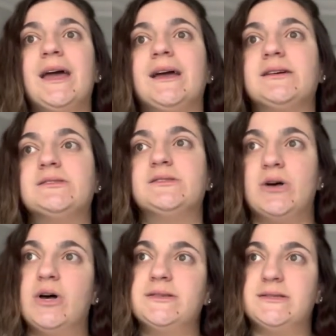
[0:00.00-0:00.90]

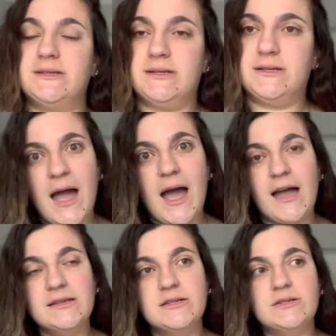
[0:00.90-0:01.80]
exhausted. I
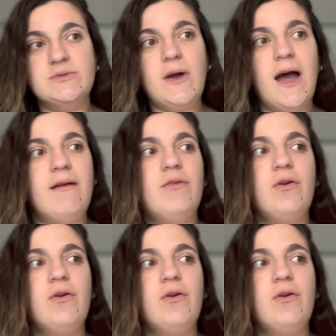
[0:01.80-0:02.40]
do have